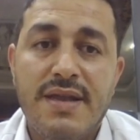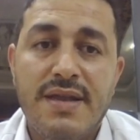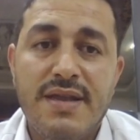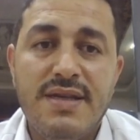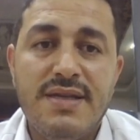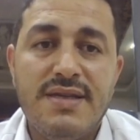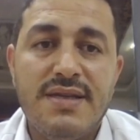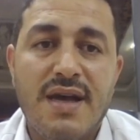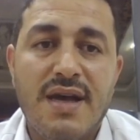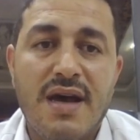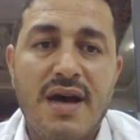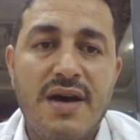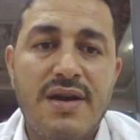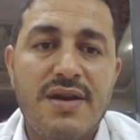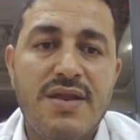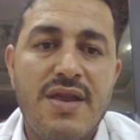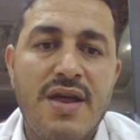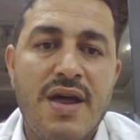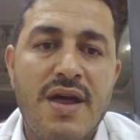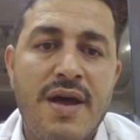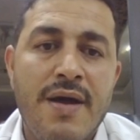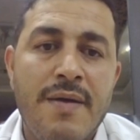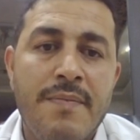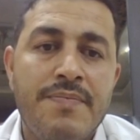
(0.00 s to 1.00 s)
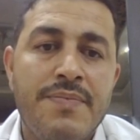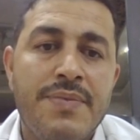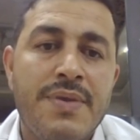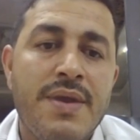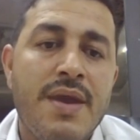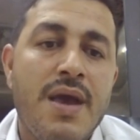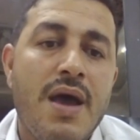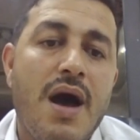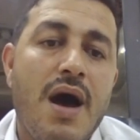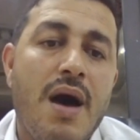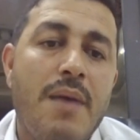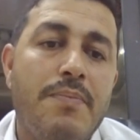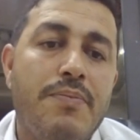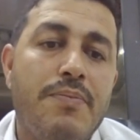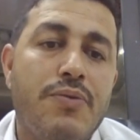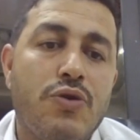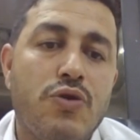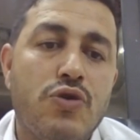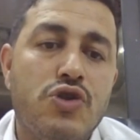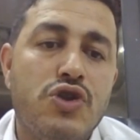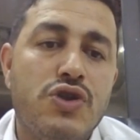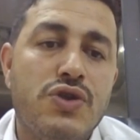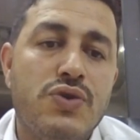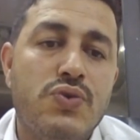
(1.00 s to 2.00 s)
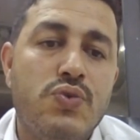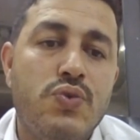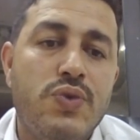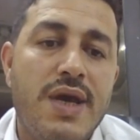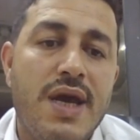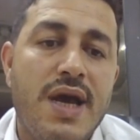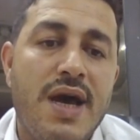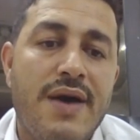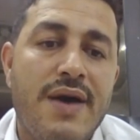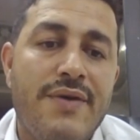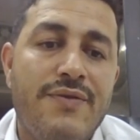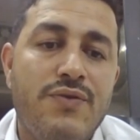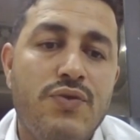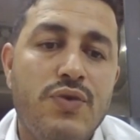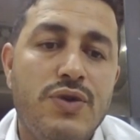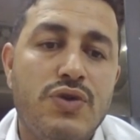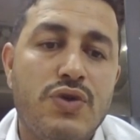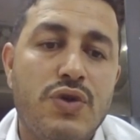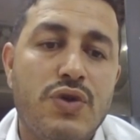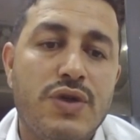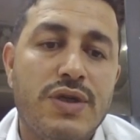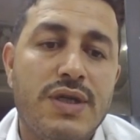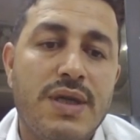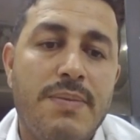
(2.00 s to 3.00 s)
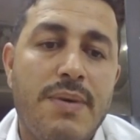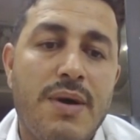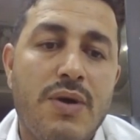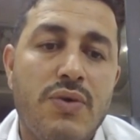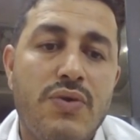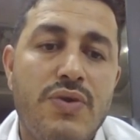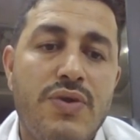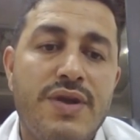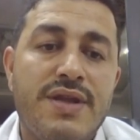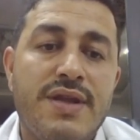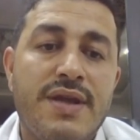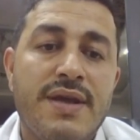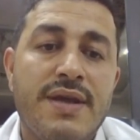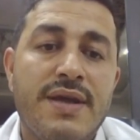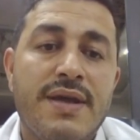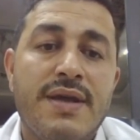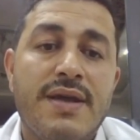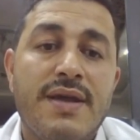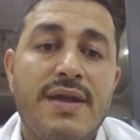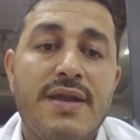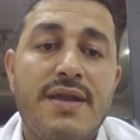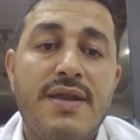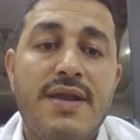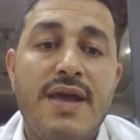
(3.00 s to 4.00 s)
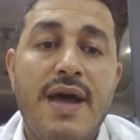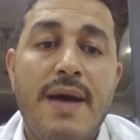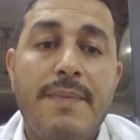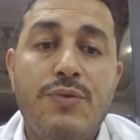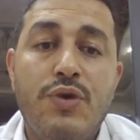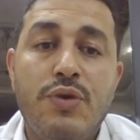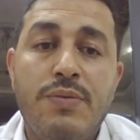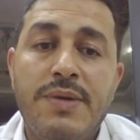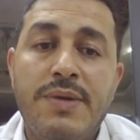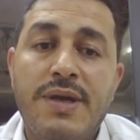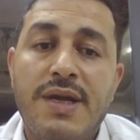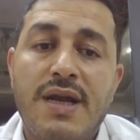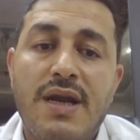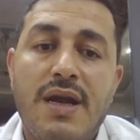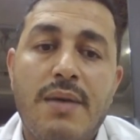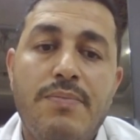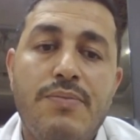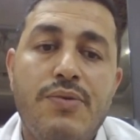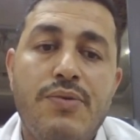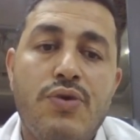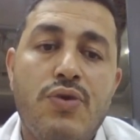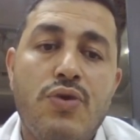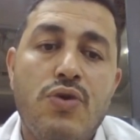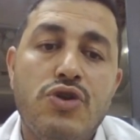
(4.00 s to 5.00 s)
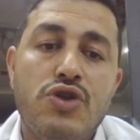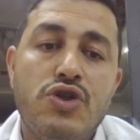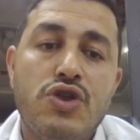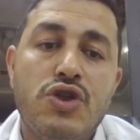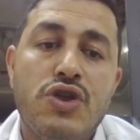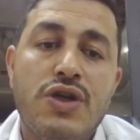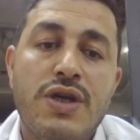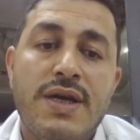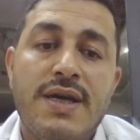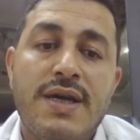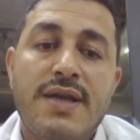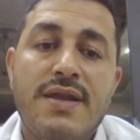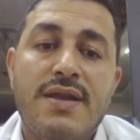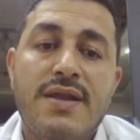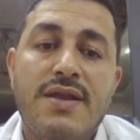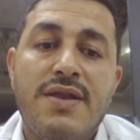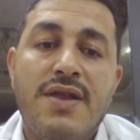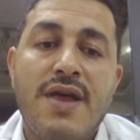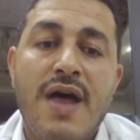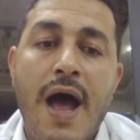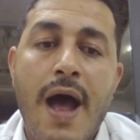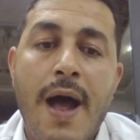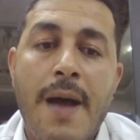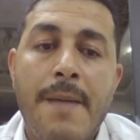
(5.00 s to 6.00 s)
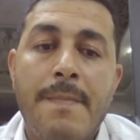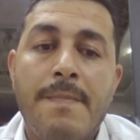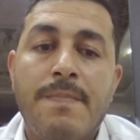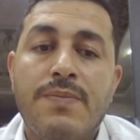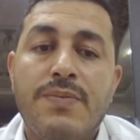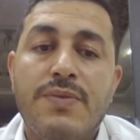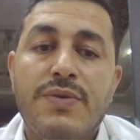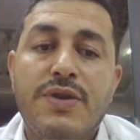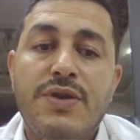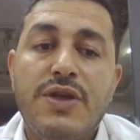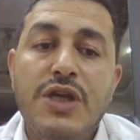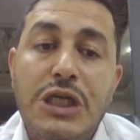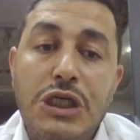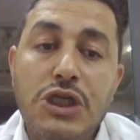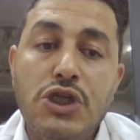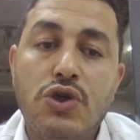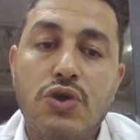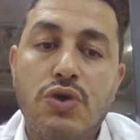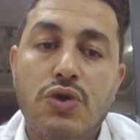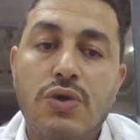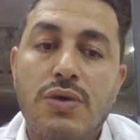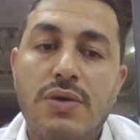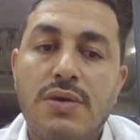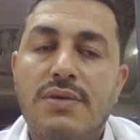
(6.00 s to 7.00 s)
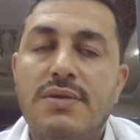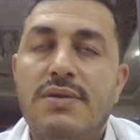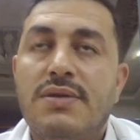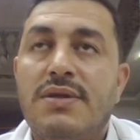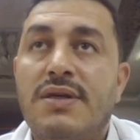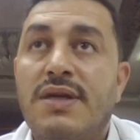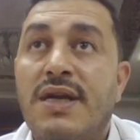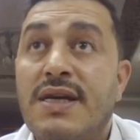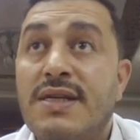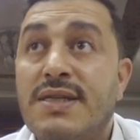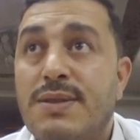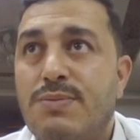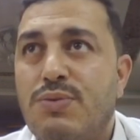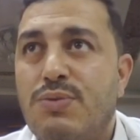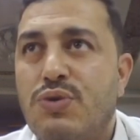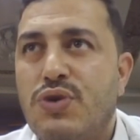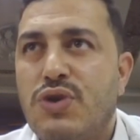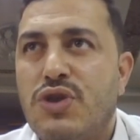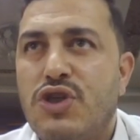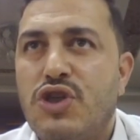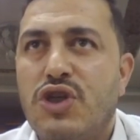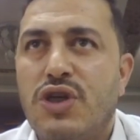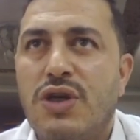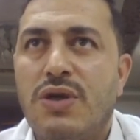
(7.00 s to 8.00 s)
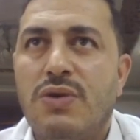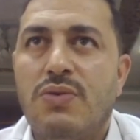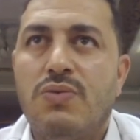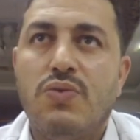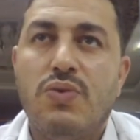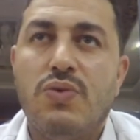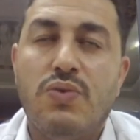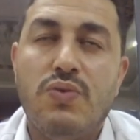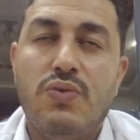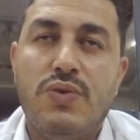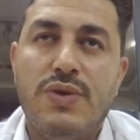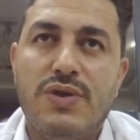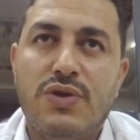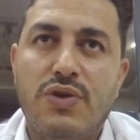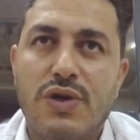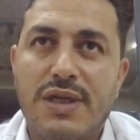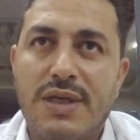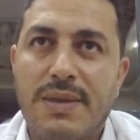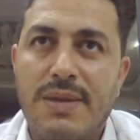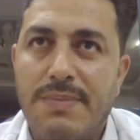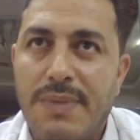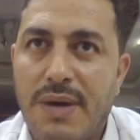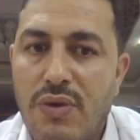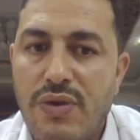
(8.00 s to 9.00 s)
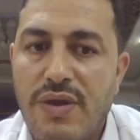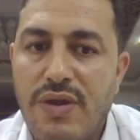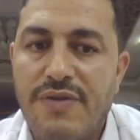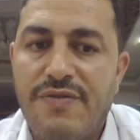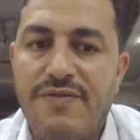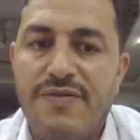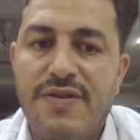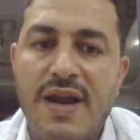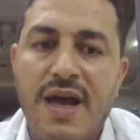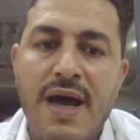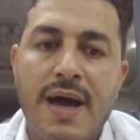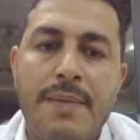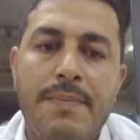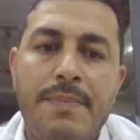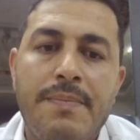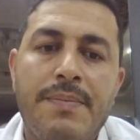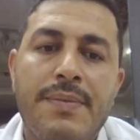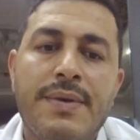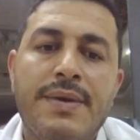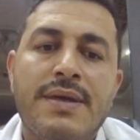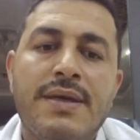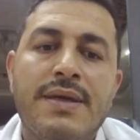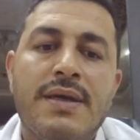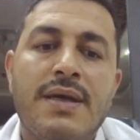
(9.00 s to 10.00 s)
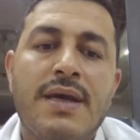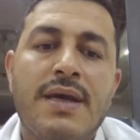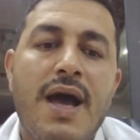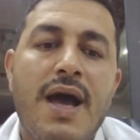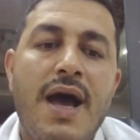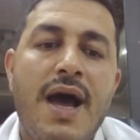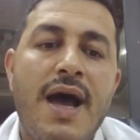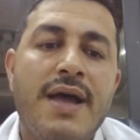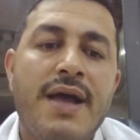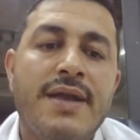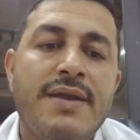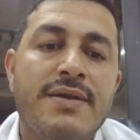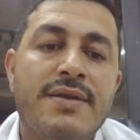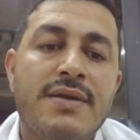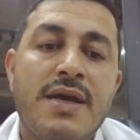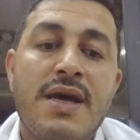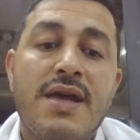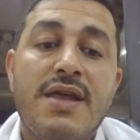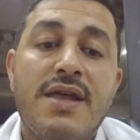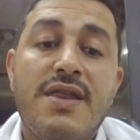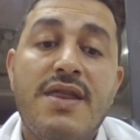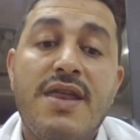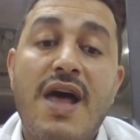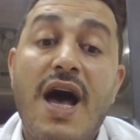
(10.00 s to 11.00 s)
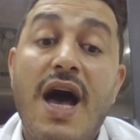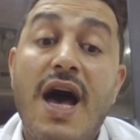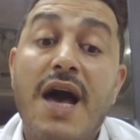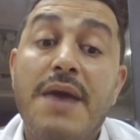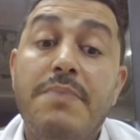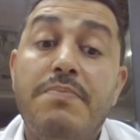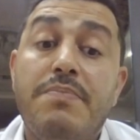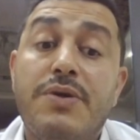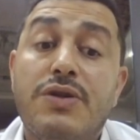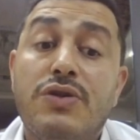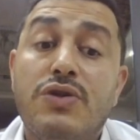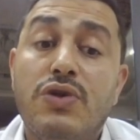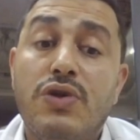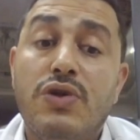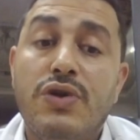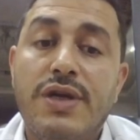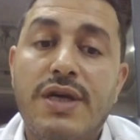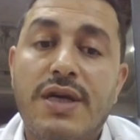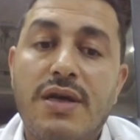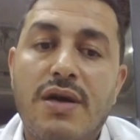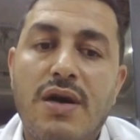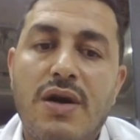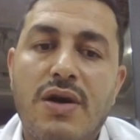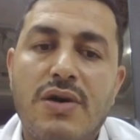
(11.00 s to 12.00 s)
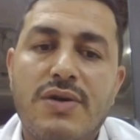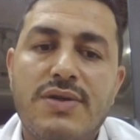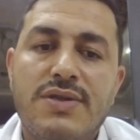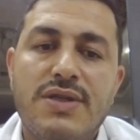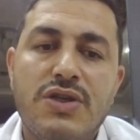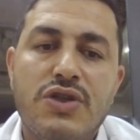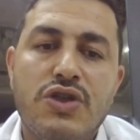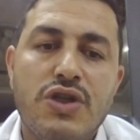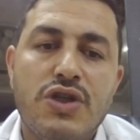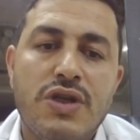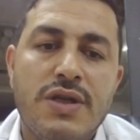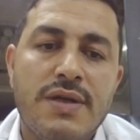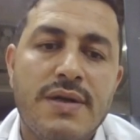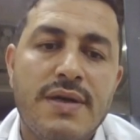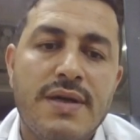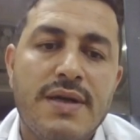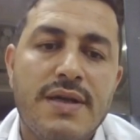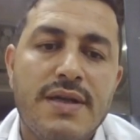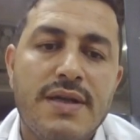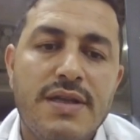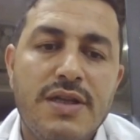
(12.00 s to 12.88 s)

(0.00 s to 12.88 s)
These are the approaches we have. We talked about the abdominal approach, the tissue transposition, when we talked about the flap, and the hypertonic oxygen.